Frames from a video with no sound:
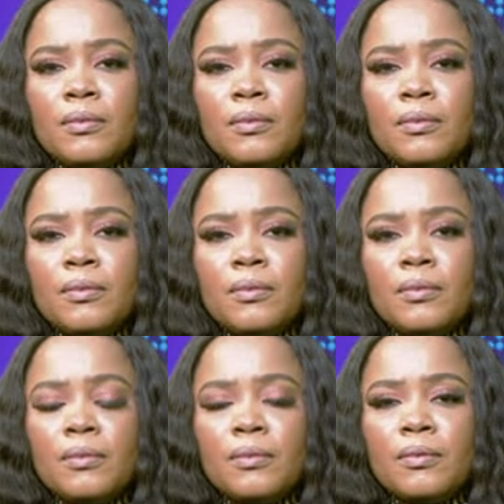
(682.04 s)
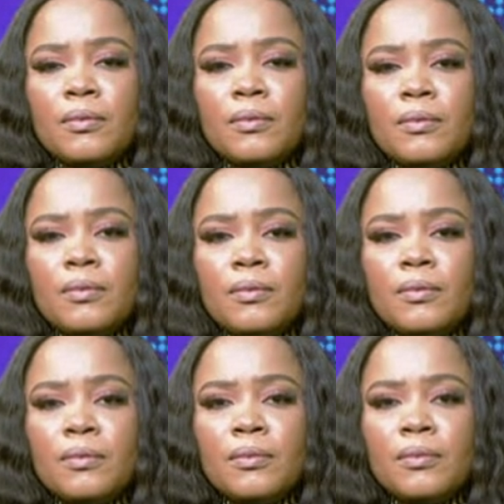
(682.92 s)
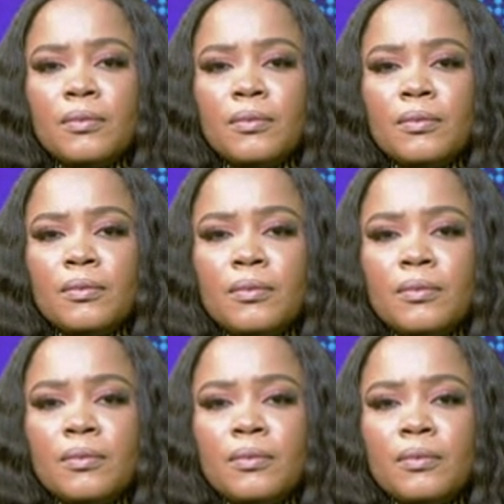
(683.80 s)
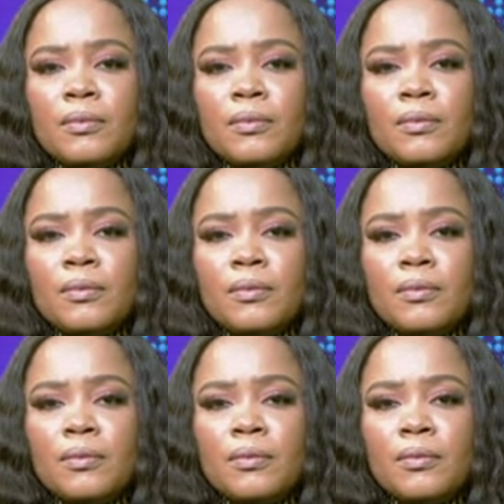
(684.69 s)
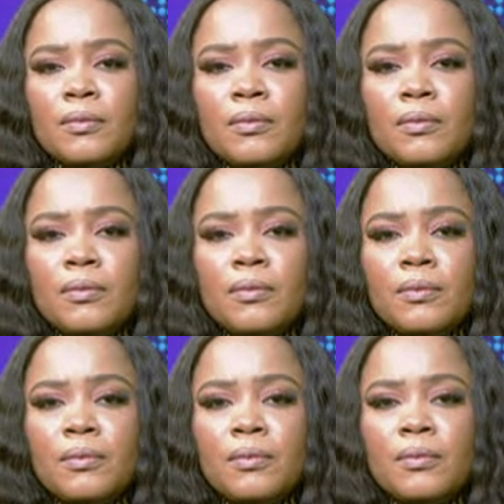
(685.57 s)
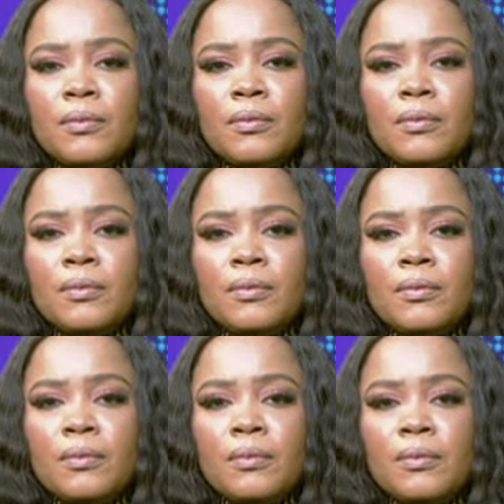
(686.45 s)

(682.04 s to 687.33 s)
The person shown says nothing.